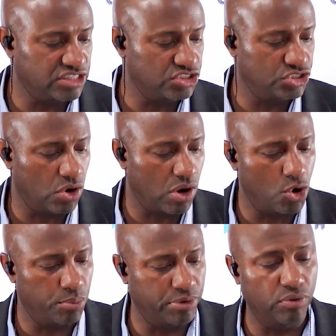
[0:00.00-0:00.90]
Show. I
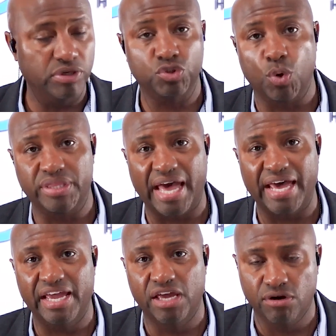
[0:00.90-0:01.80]
hope you enjoyed
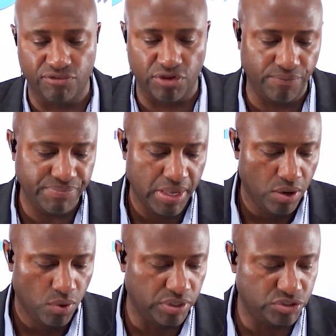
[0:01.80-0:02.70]
that interview
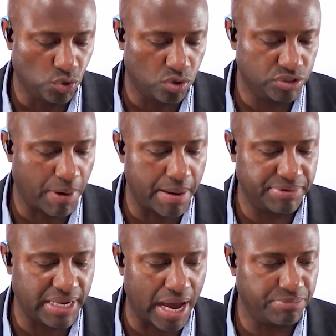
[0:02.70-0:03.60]
with George
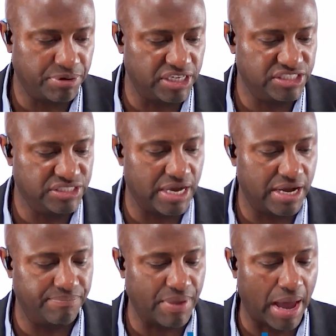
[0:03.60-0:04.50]
Papadopoulos.
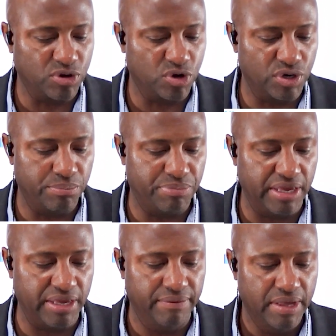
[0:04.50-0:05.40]
I'm going to
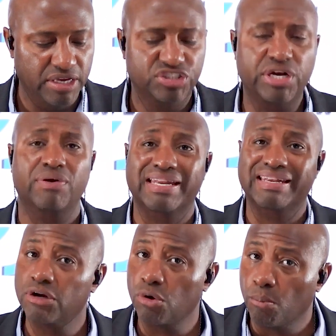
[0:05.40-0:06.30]
be sharing a
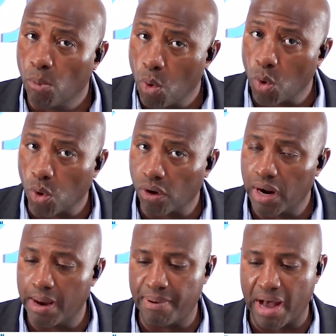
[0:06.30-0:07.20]
little more
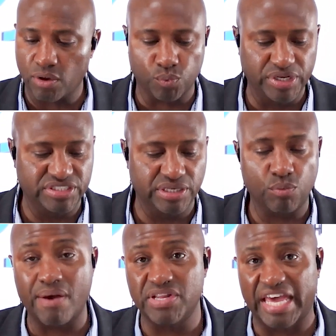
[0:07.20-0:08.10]
about recent
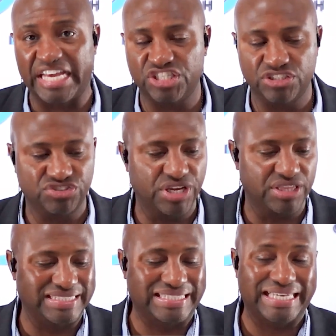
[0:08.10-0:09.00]
revelations that
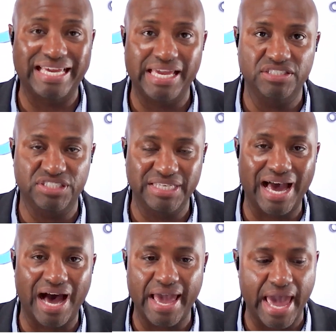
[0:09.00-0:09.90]
the
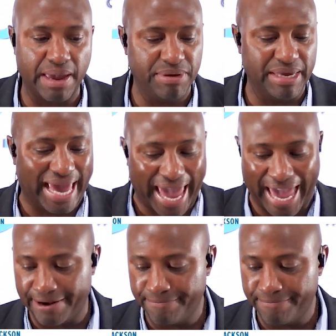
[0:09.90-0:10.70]
CIA began